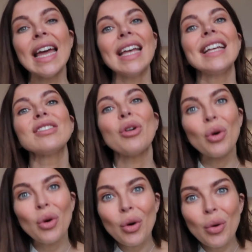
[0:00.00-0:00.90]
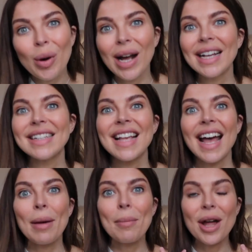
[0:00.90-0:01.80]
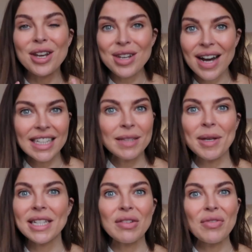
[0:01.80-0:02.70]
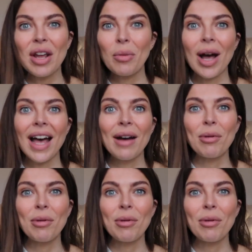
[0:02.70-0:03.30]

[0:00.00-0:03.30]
is always a nice piece of knitwear